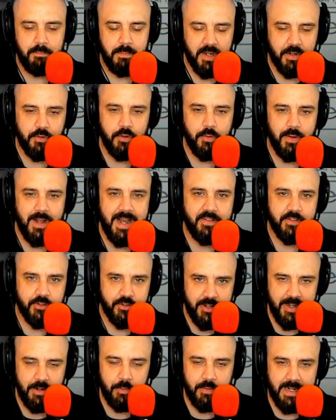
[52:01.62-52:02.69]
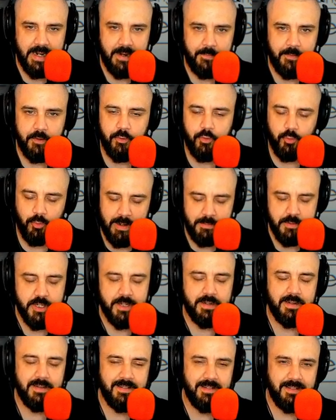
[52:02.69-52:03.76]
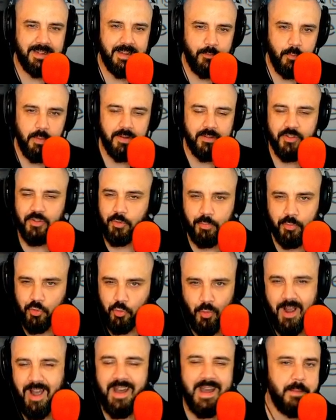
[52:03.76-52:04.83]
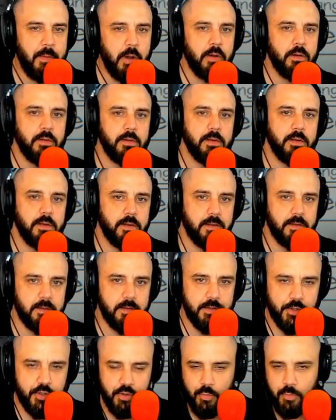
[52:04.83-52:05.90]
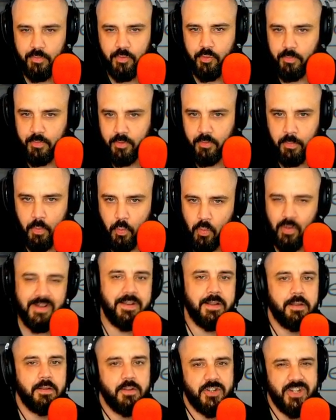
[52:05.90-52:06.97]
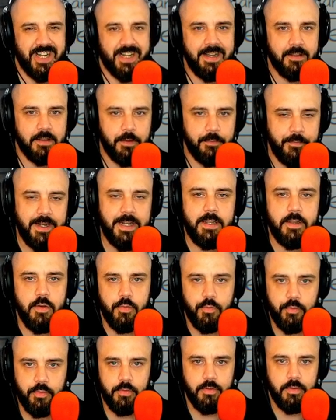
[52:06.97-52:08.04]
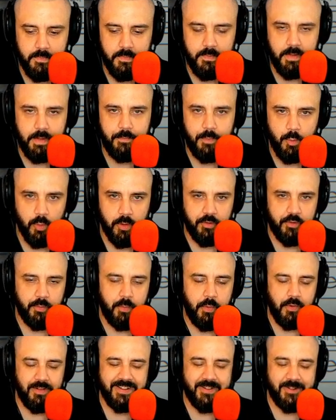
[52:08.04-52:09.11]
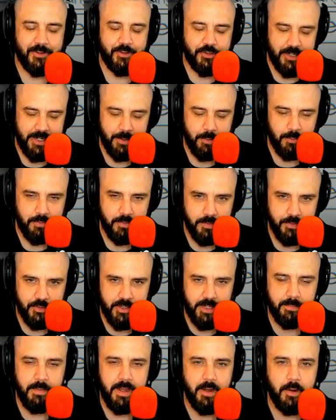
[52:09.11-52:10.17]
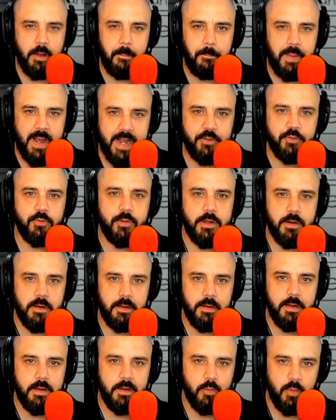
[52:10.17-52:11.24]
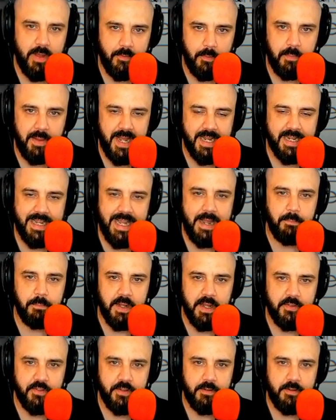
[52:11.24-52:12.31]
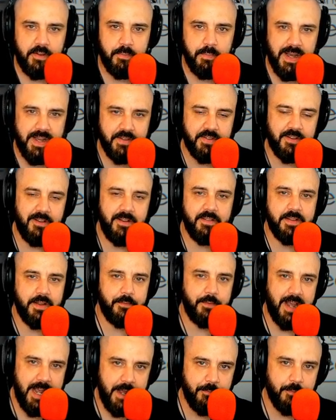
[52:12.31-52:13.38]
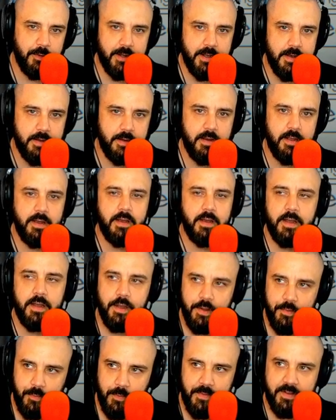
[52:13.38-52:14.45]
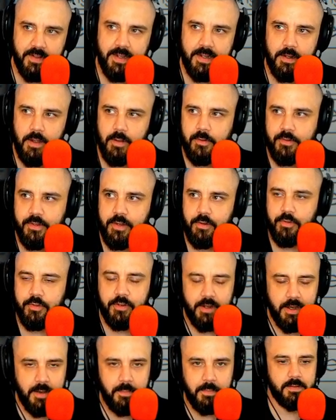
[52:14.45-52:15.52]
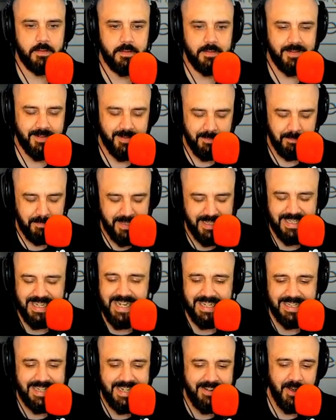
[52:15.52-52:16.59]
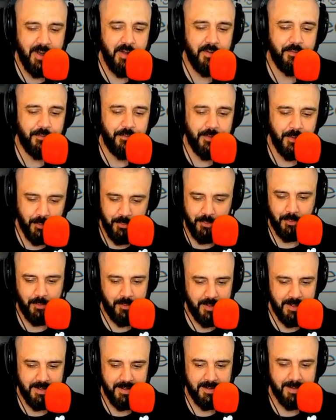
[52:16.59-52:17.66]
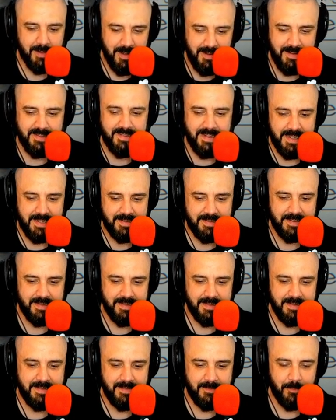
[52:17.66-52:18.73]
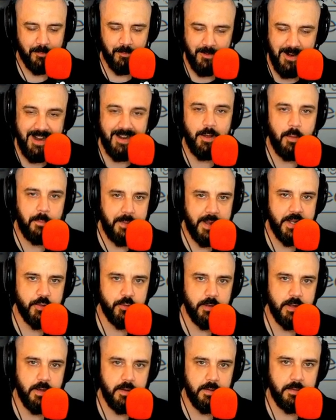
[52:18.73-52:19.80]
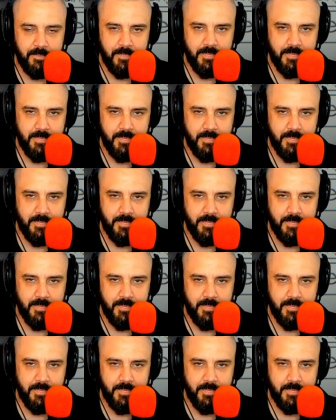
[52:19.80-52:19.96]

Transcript: Mixo Nat's channel down in the description. Give them a subscribe. Show them some support. Check out their videos. If you want to support this channel, check me out on Patreon. We have a band gameplay series, best series I've ever done for the $10 tiers and up. Completely unfiltered content right on Patreon.